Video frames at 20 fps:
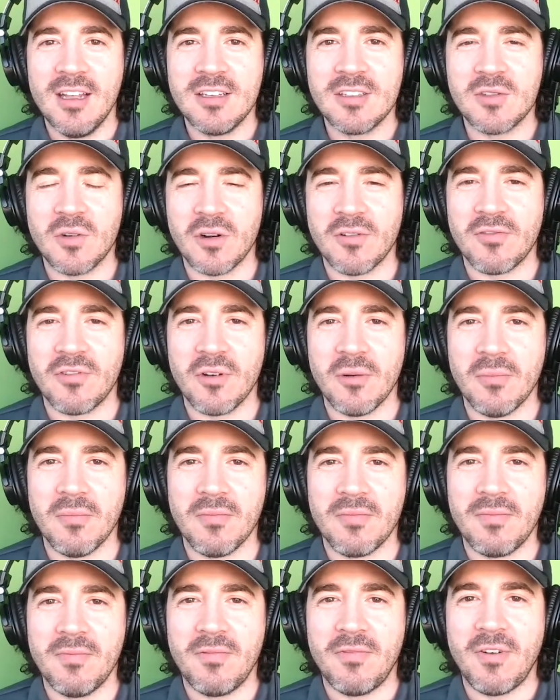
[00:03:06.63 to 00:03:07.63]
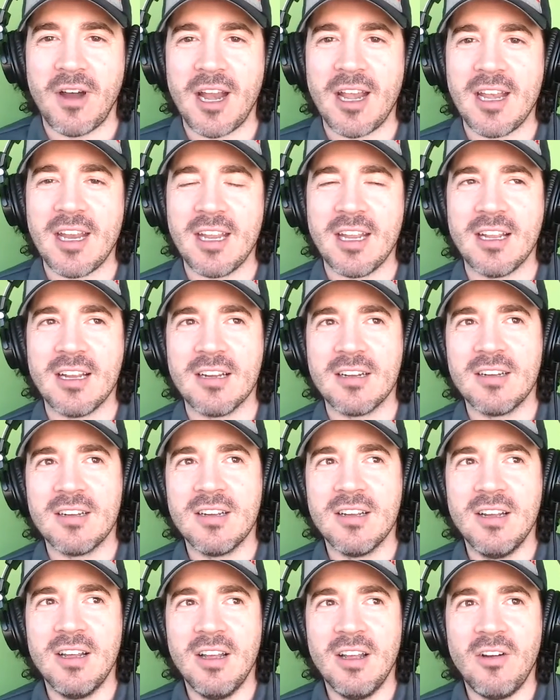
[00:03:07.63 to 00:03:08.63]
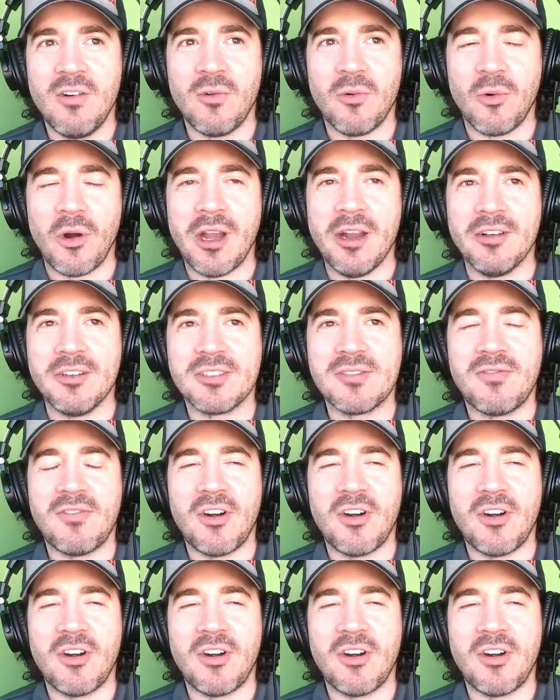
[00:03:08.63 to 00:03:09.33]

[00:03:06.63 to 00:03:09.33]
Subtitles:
sort of from finding Rails